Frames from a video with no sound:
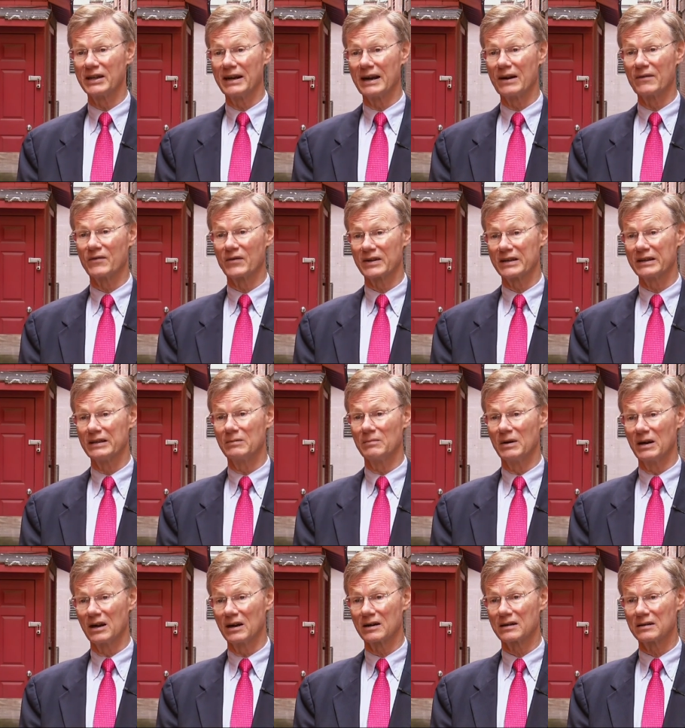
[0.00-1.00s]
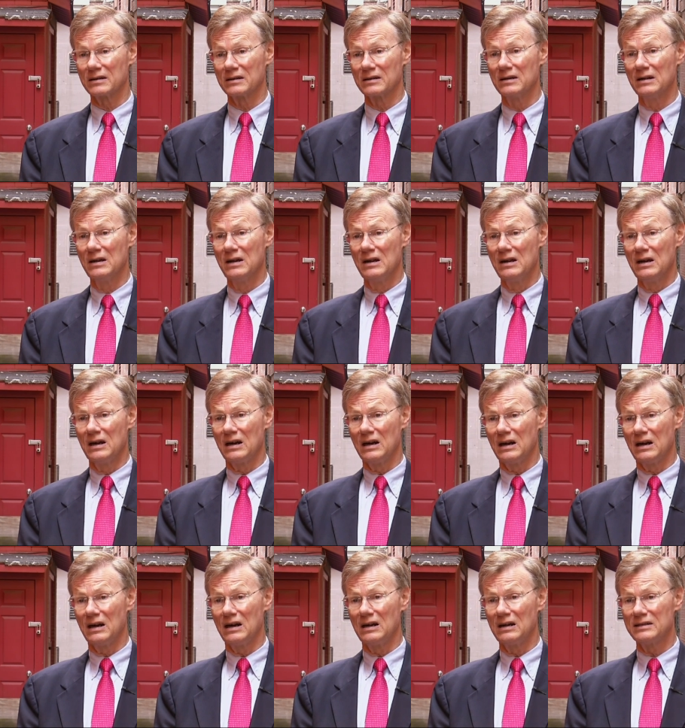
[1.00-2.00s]
African American.
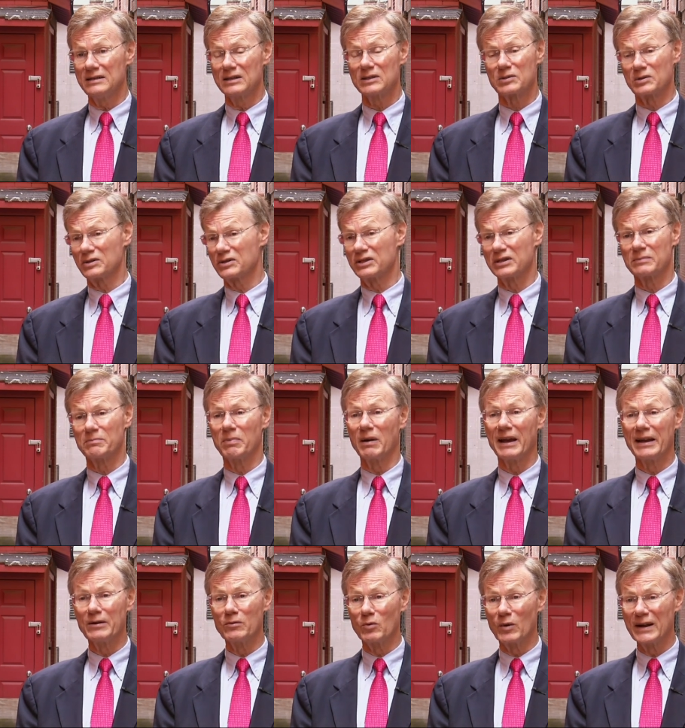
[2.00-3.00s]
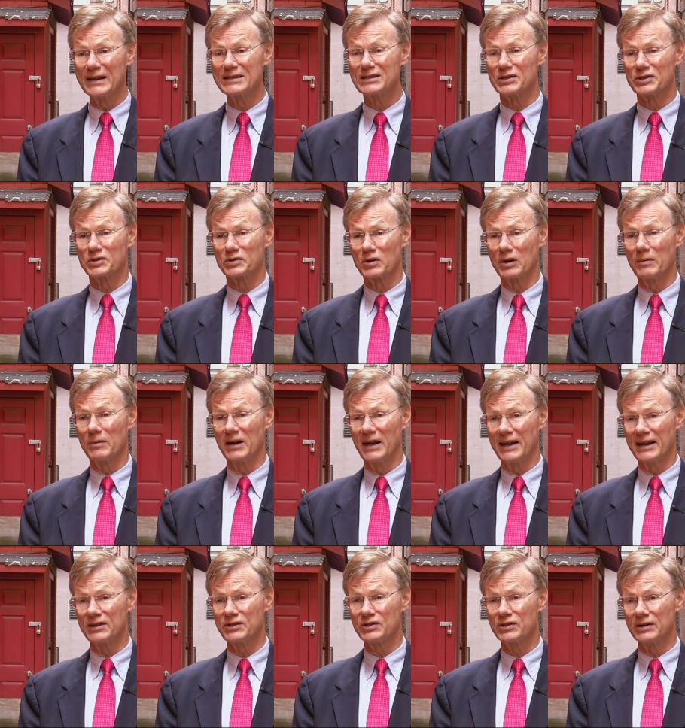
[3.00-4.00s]
This was just blatant race
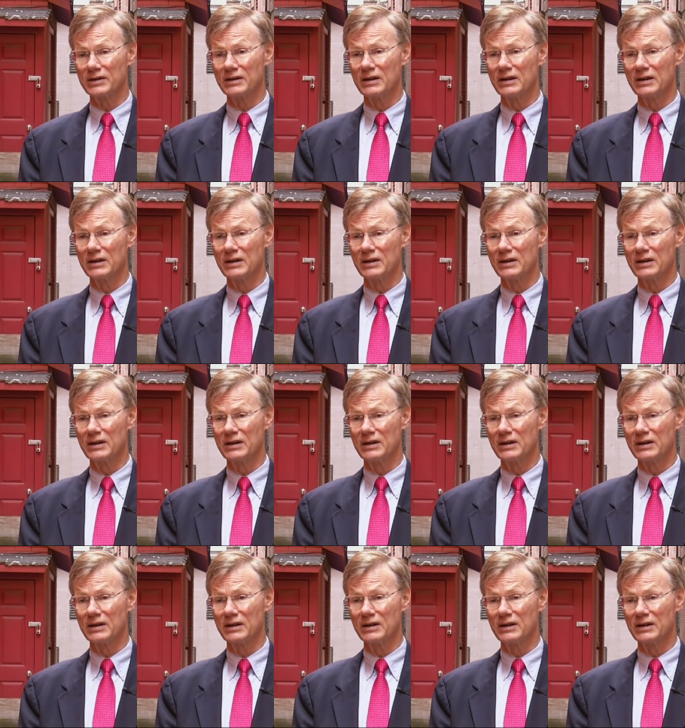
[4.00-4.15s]
discrimination.